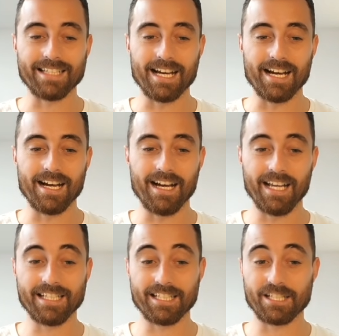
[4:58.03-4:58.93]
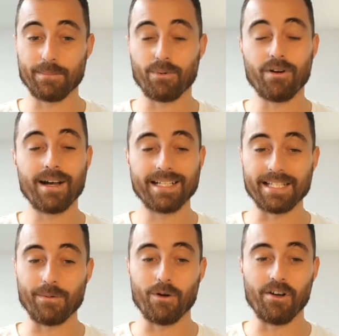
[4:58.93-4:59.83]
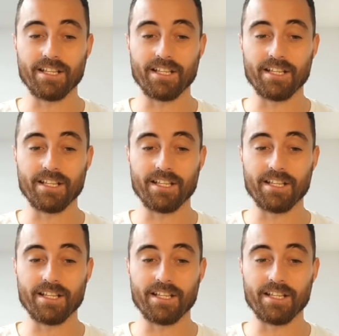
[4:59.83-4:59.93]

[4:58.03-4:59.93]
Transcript: a surprising one.